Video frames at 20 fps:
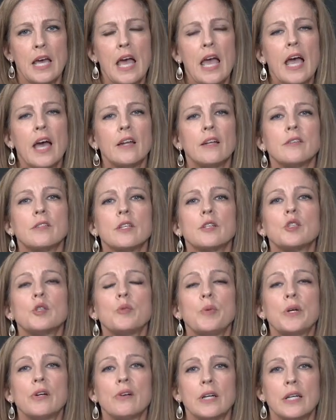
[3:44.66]
Hannah's
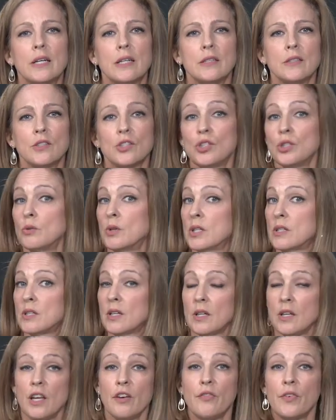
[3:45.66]
experience, to a
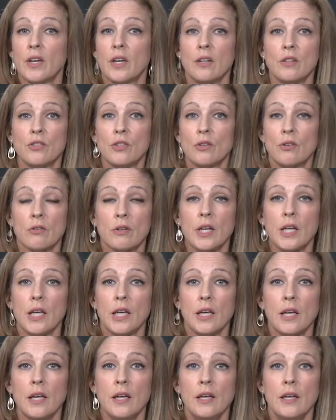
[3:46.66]
significant
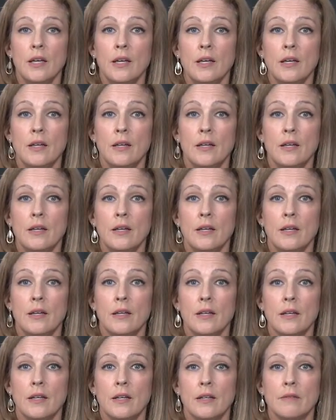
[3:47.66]
degree,
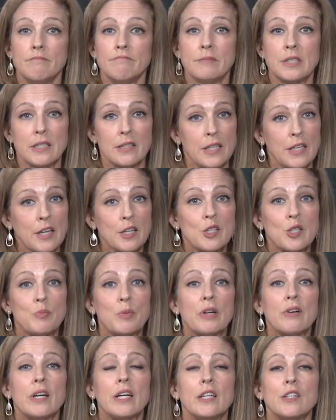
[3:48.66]
is the
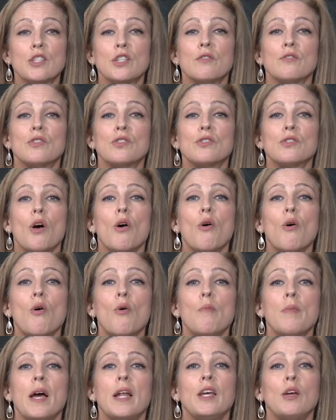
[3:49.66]
experience of
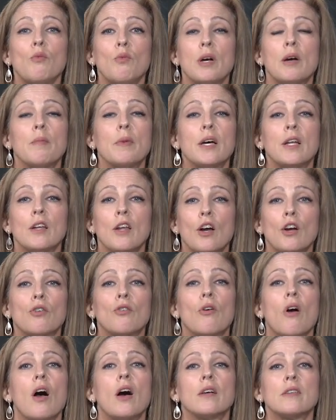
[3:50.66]
so many women
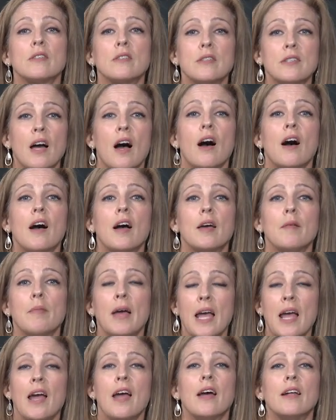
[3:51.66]
across time
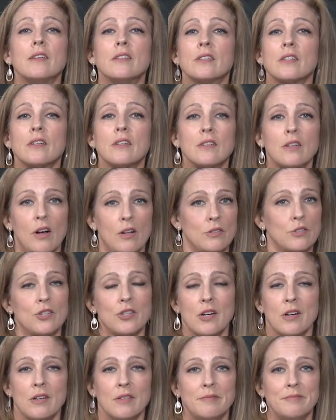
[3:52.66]
and
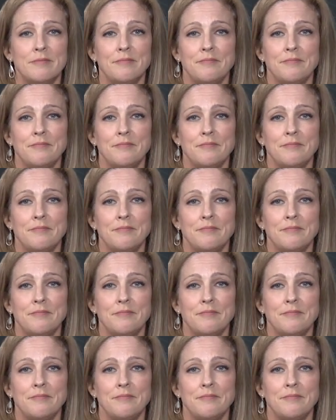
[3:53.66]
culture.